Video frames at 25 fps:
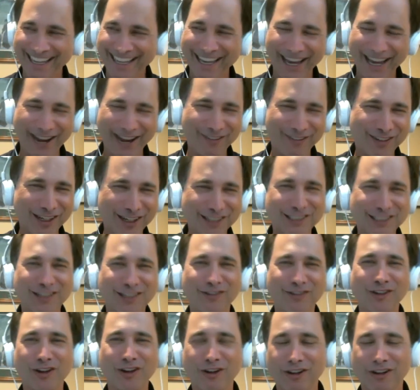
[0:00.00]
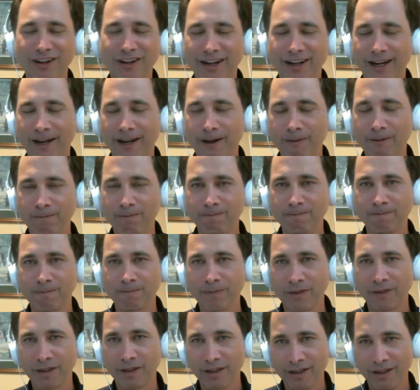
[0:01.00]
I have tons of your um,
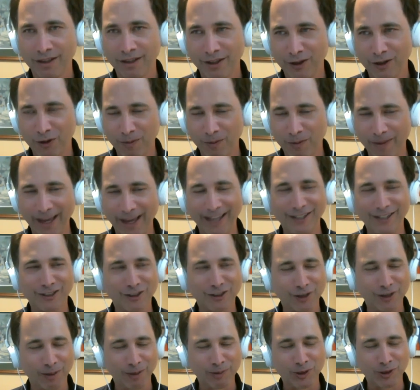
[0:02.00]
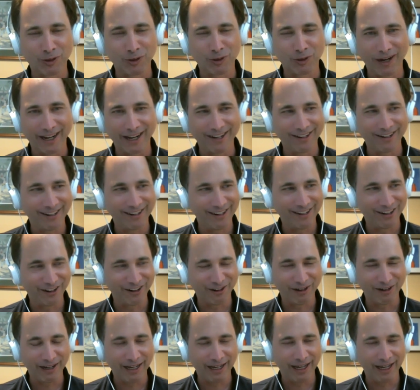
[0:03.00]
your manuscripts around
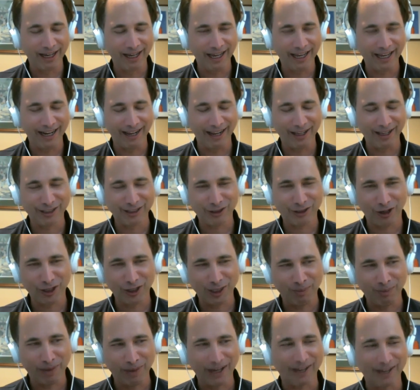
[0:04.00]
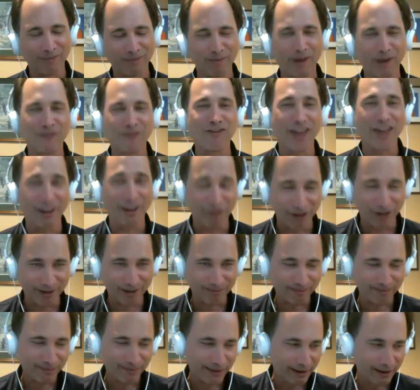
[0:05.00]
here, uh, and I, it's hard to pick my favorite.
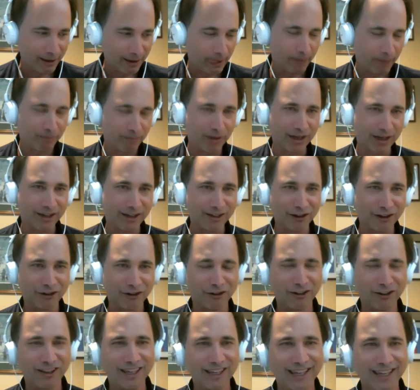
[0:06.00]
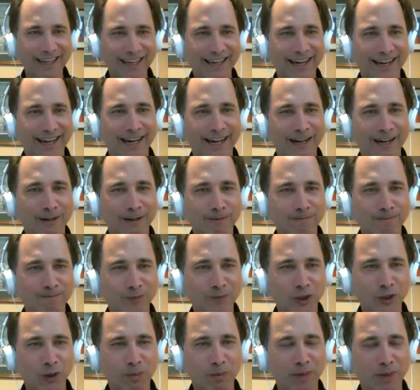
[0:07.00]
But clearly, um,
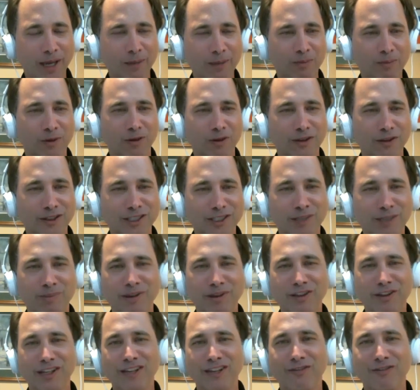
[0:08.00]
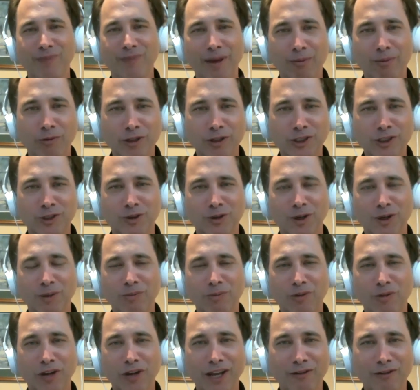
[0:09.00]
your paper, "The Stability of Memories
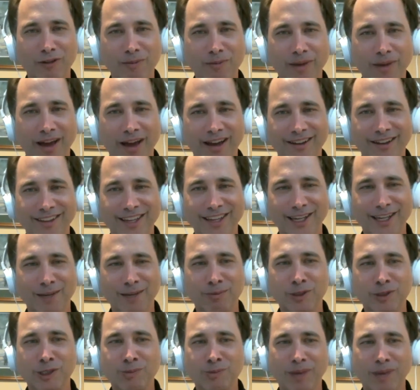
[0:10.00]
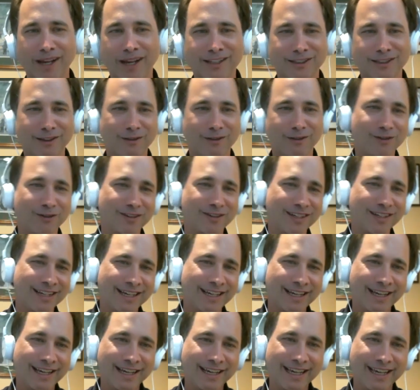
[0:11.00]
During Brain Remodeling: A Perspective
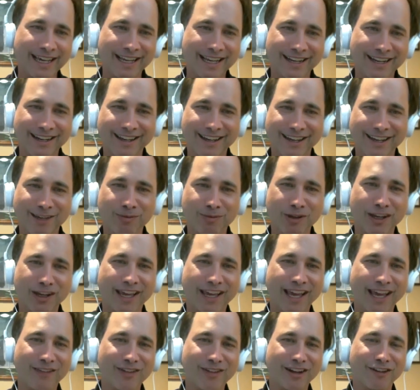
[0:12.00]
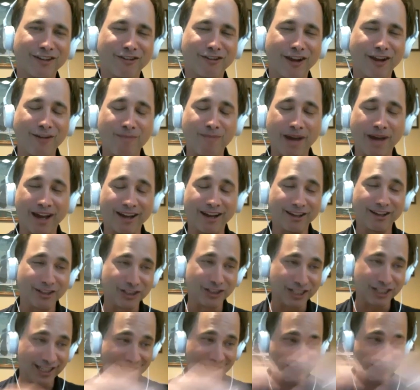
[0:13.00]
in uh, Communicative and Integrated
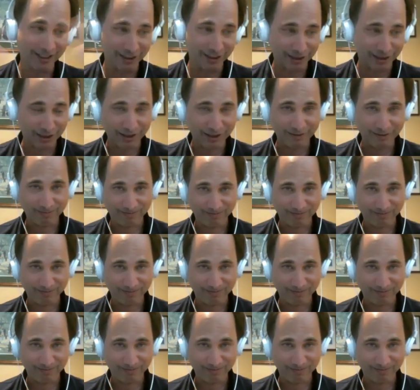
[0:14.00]
Biology," is